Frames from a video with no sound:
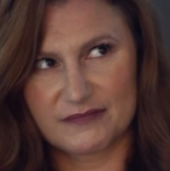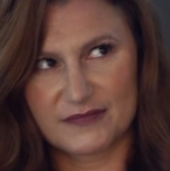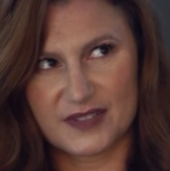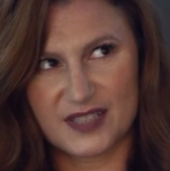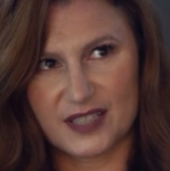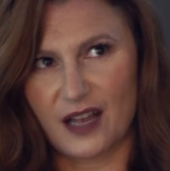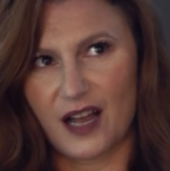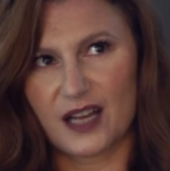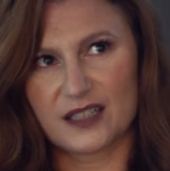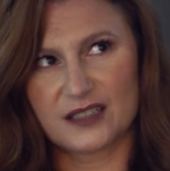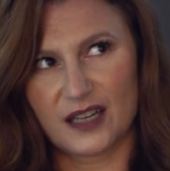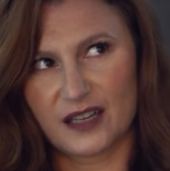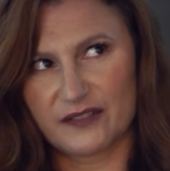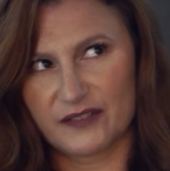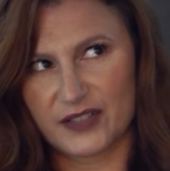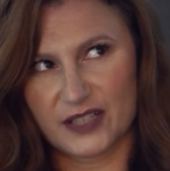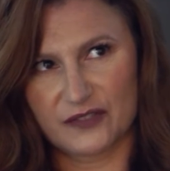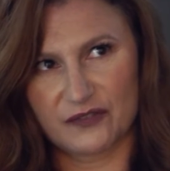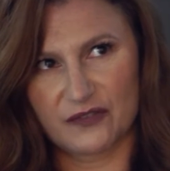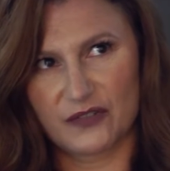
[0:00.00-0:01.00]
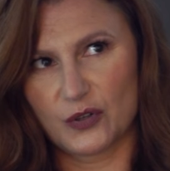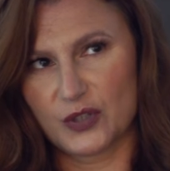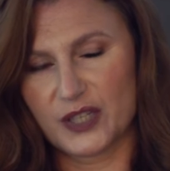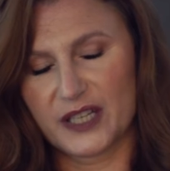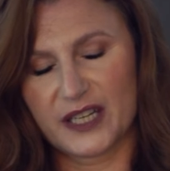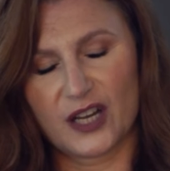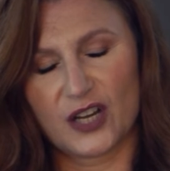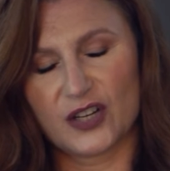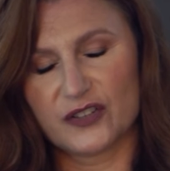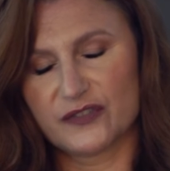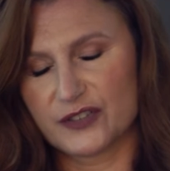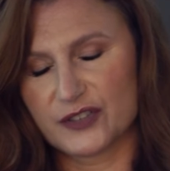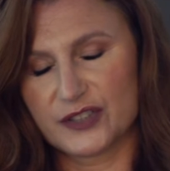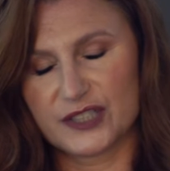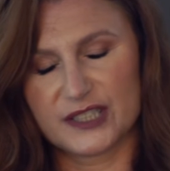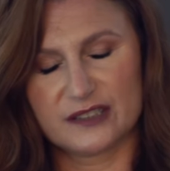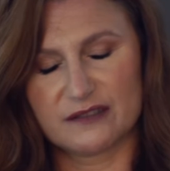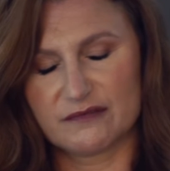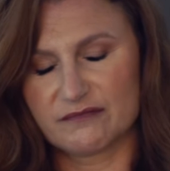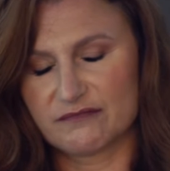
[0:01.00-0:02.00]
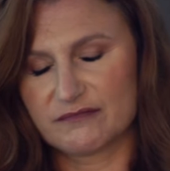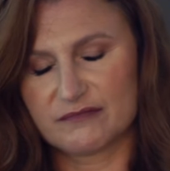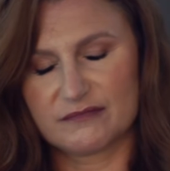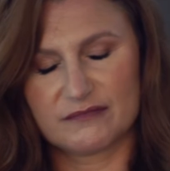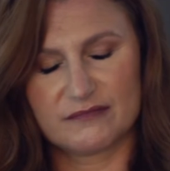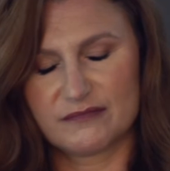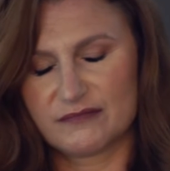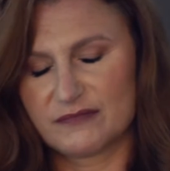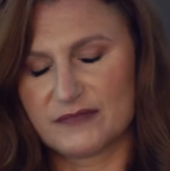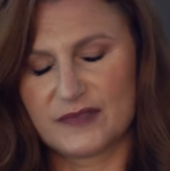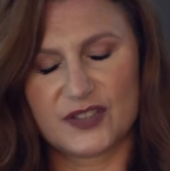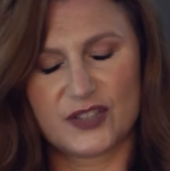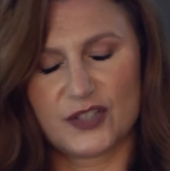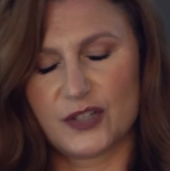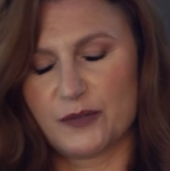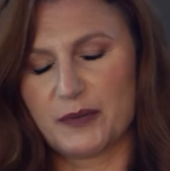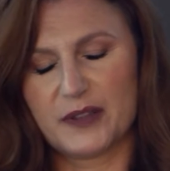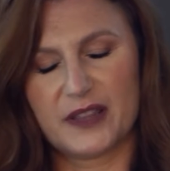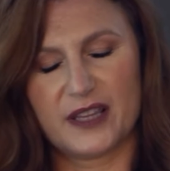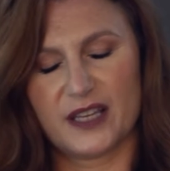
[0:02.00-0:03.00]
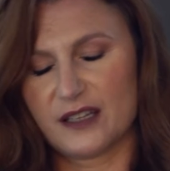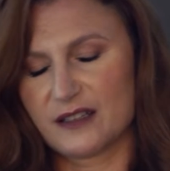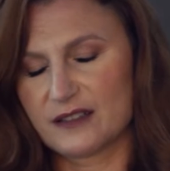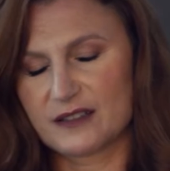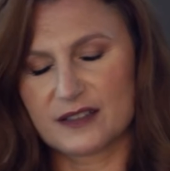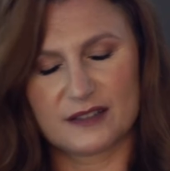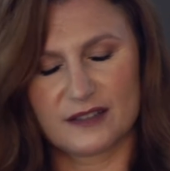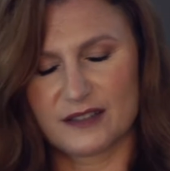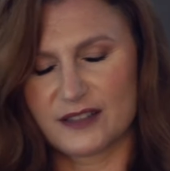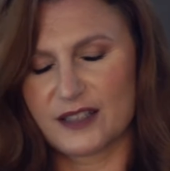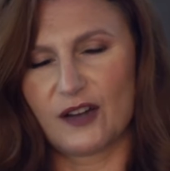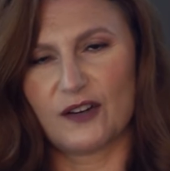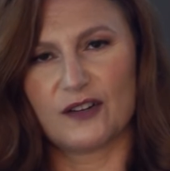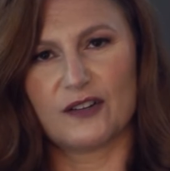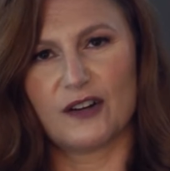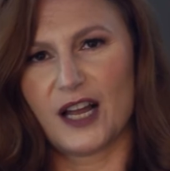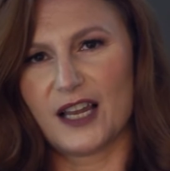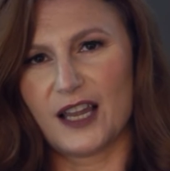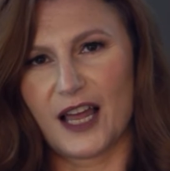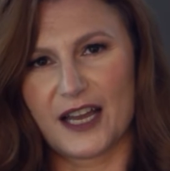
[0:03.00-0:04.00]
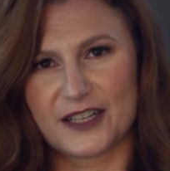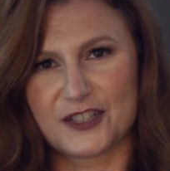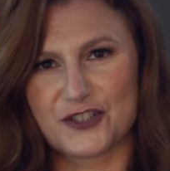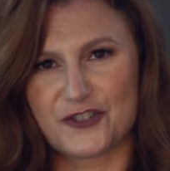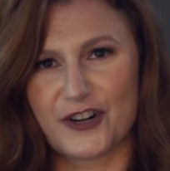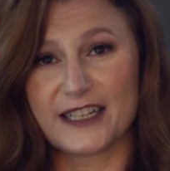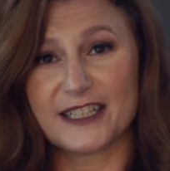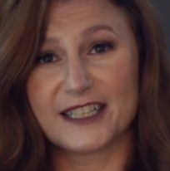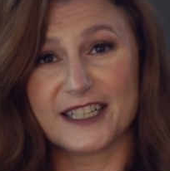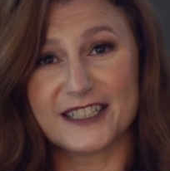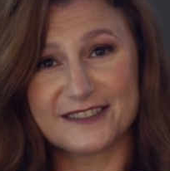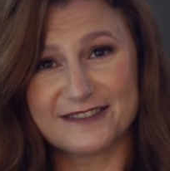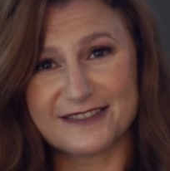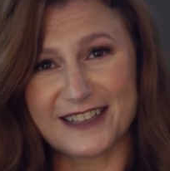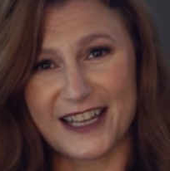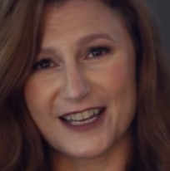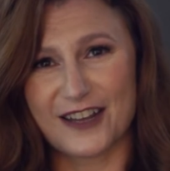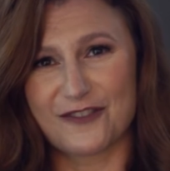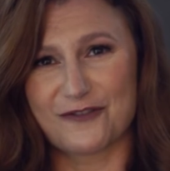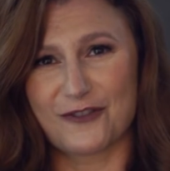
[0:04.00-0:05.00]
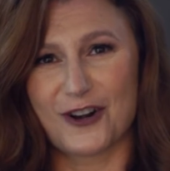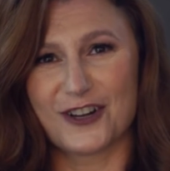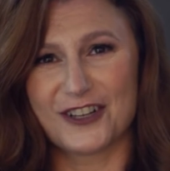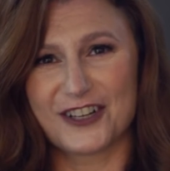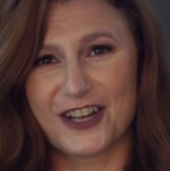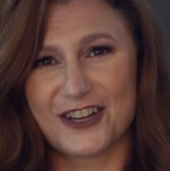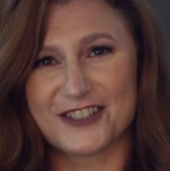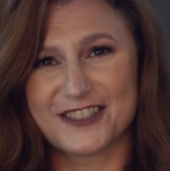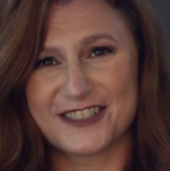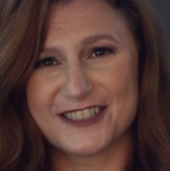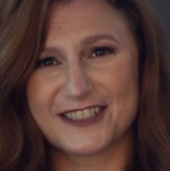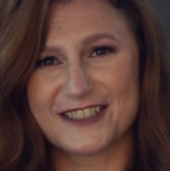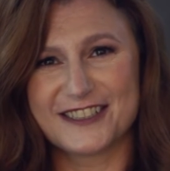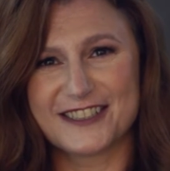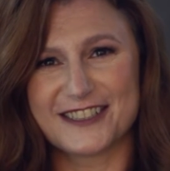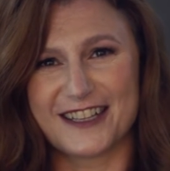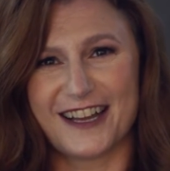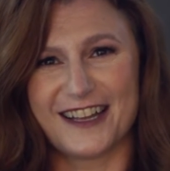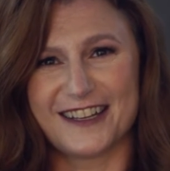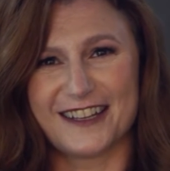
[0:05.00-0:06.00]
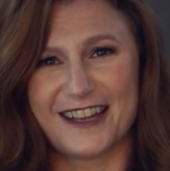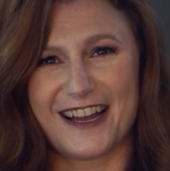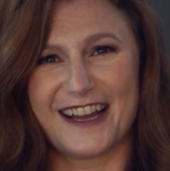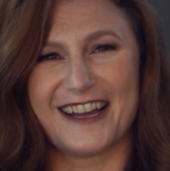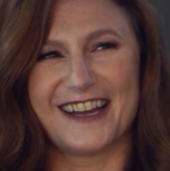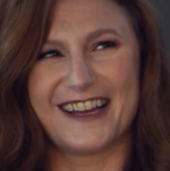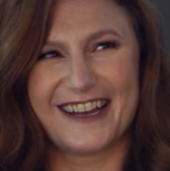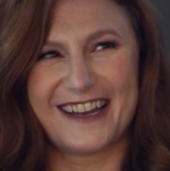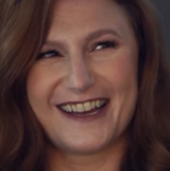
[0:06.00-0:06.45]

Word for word: skydiving and falling over and stupid things. So I like adrenaline. Yeah. I love roller coasters. I like